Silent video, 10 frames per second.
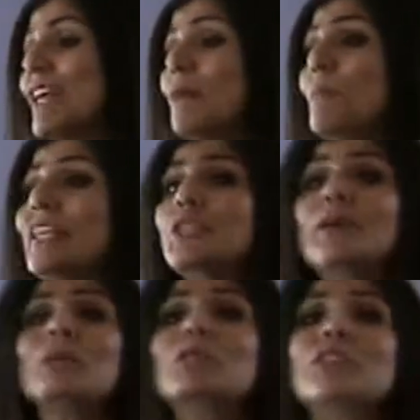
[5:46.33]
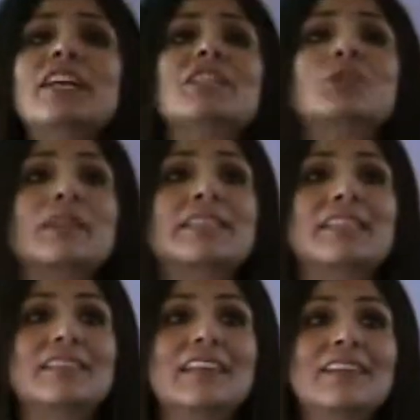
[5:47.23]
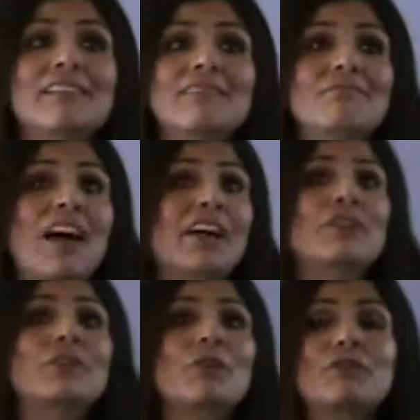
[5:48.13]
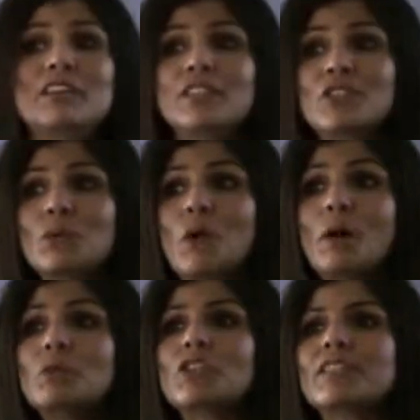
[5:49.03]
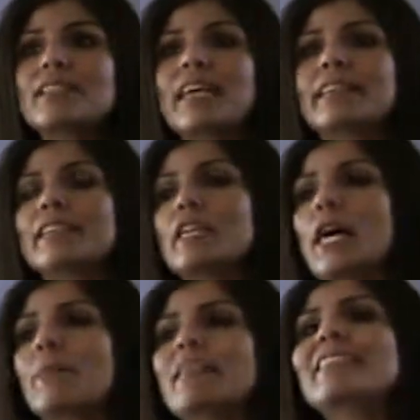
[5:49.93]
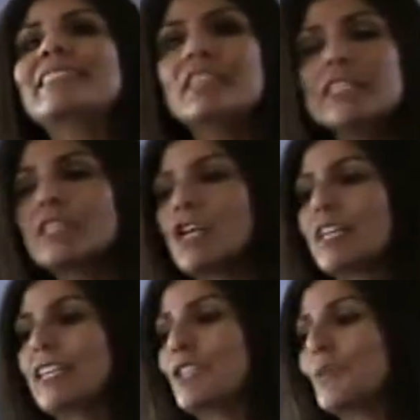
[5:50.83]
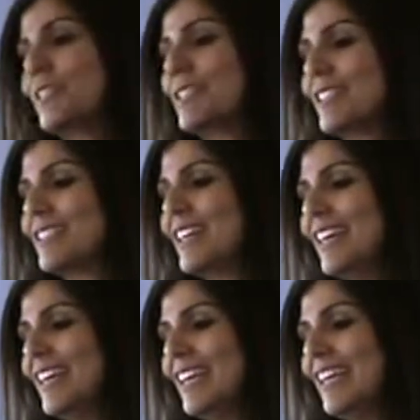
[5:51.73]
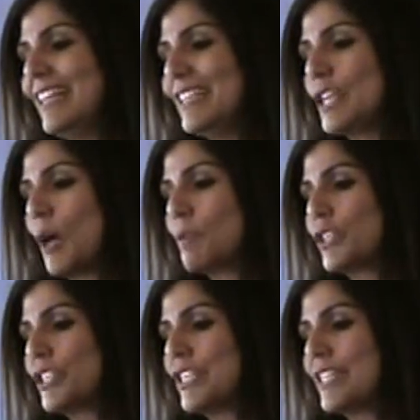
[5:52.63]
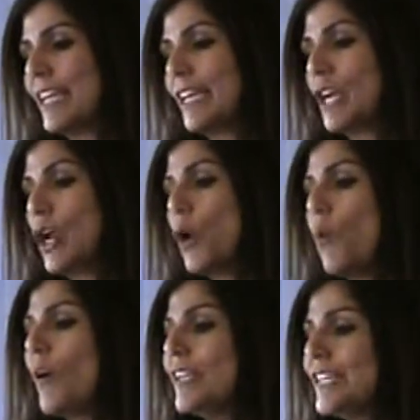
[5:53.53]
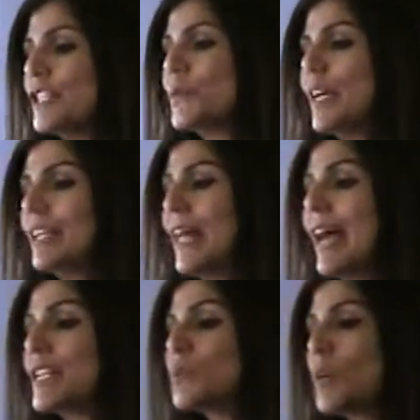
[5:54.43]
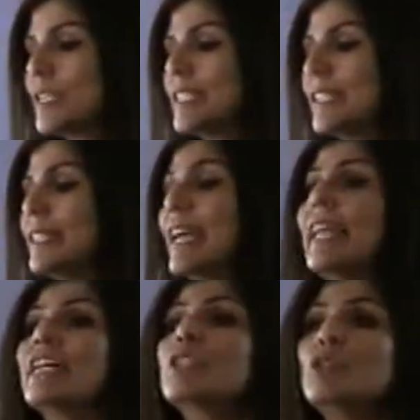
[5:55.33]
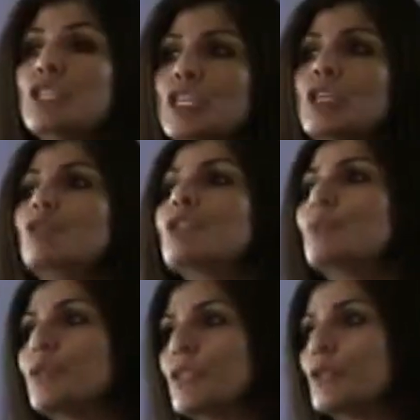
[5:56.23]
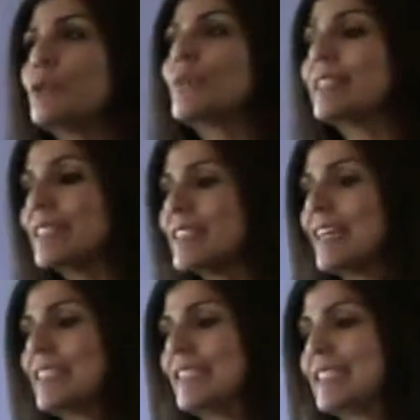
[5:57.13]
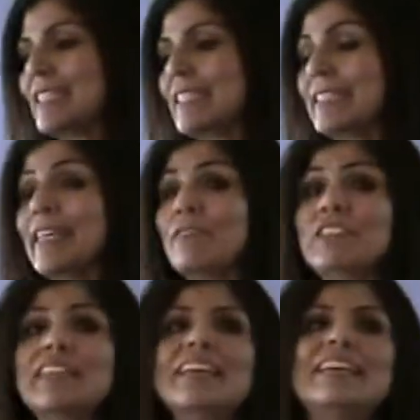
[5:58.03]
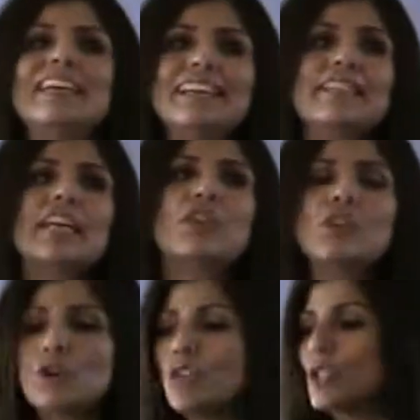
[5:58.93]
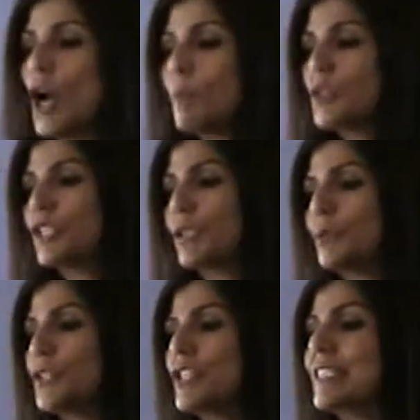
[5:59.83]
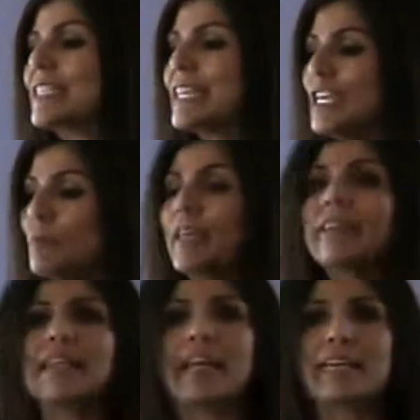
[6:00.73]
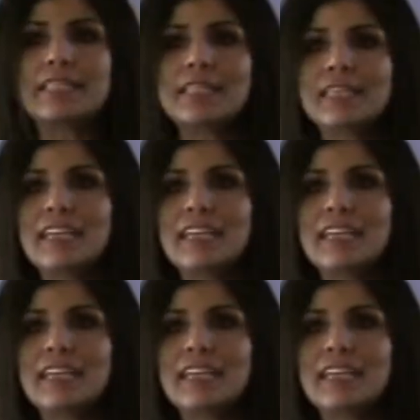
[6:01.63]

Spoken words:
But Israel was not interested in either of these two options at the time. It still is not interested in this option today. What Israel has wanted and has continued to pursue since 1967 is a third option, which is keeping the land